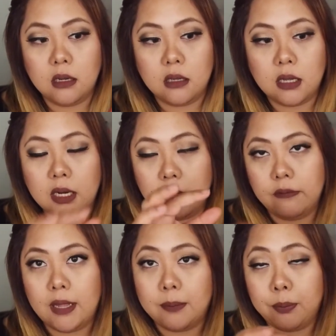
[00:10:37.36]
kind
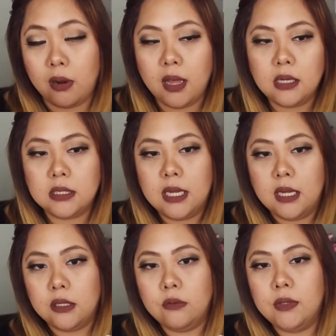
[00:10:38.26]
of like product.
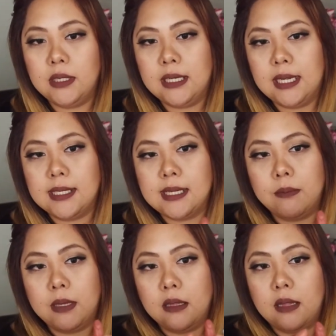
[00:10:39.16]
You really need
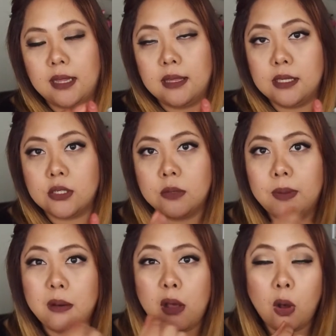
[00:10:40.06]
something like this to
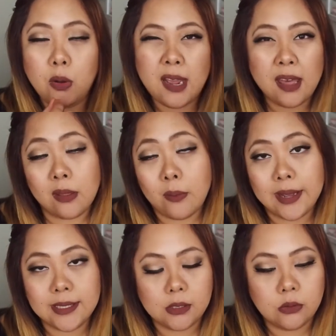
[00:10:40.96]
be able to hold it,
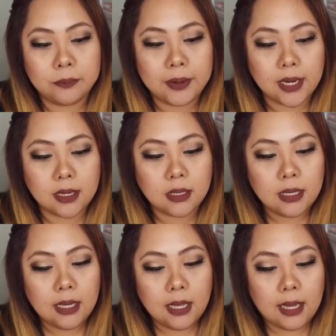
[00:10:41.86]
otherwise it will break.
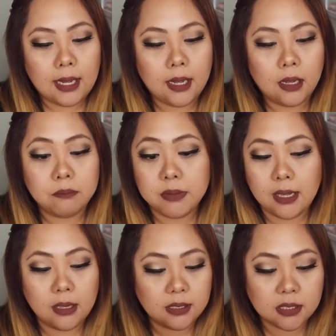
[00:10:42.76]

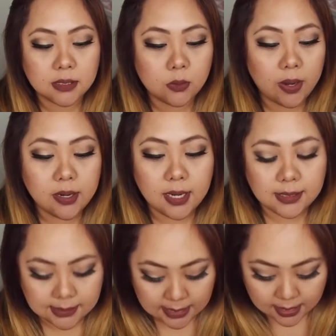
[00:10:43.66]
It's quite
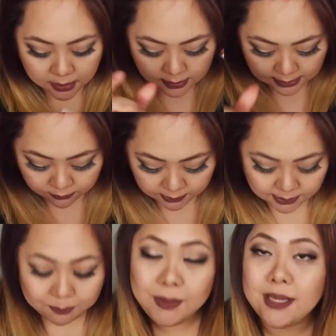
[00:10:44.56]
nice. There is
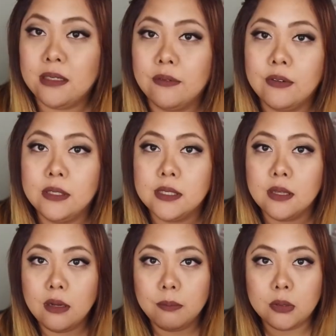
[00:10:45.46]
a big difference
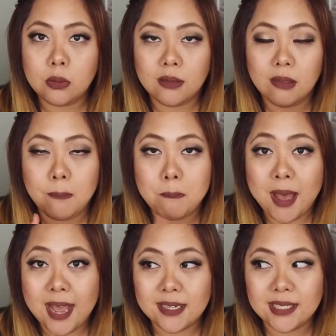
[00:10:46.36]
though between the
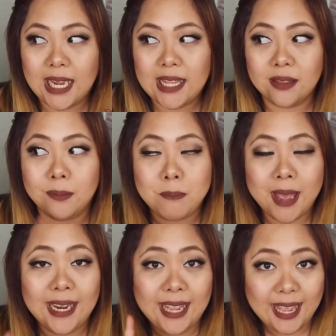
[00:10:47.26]
matte and the
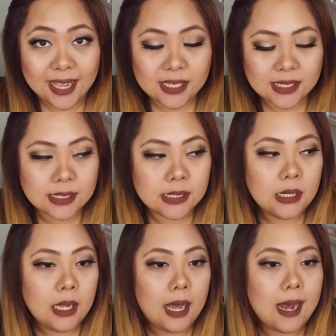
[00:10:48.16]
matte X.
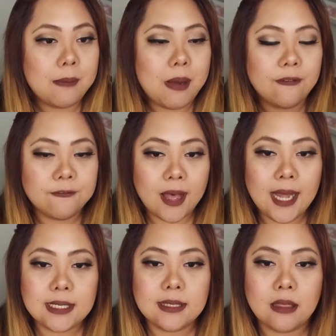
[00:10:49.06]
I
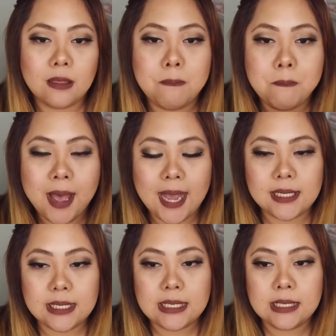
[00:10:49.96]
find that the
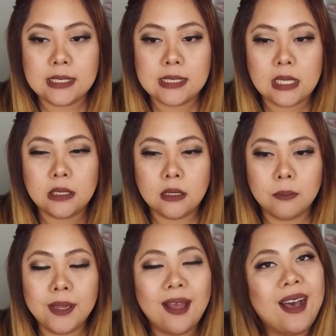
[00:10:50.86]
matte is a little
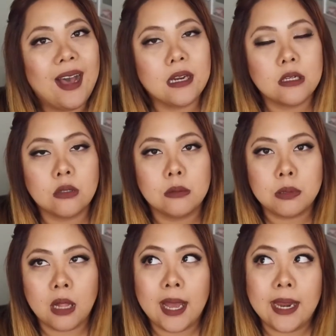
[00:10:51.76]
bit harder to
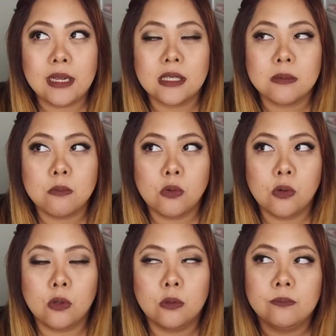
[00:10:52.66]
apply, and it's
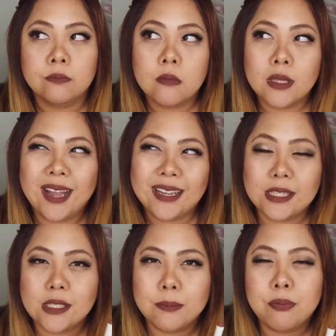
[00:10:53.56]
more, I
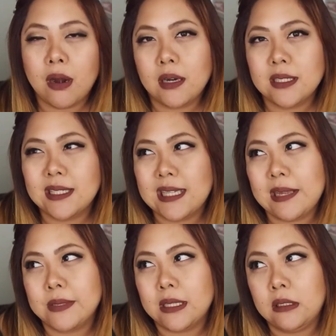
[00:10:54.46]
guess the product
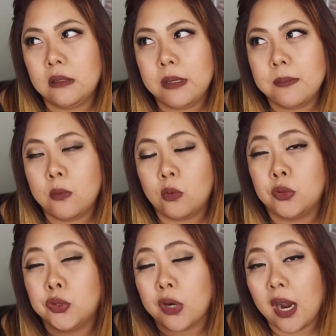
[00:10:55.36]
seems a little bit more
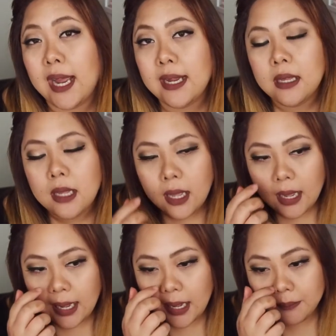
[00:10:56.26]
dry.
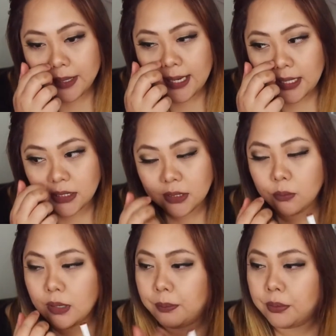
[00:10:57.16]
It actually,
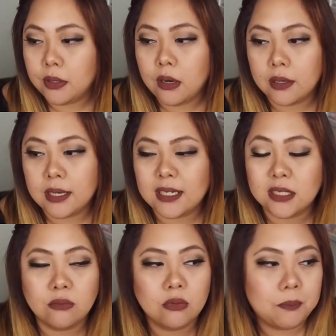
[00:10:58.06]
when I put it on, it
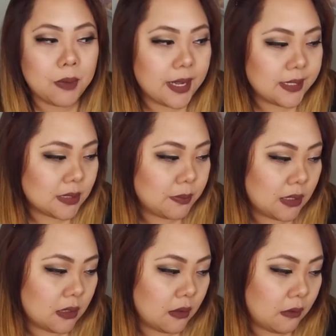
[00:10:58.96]
actually reminds
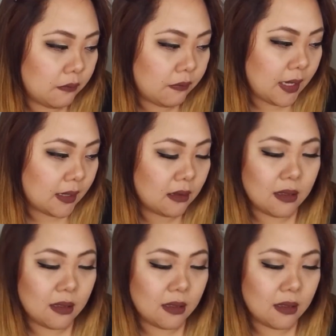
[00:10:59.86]
me of like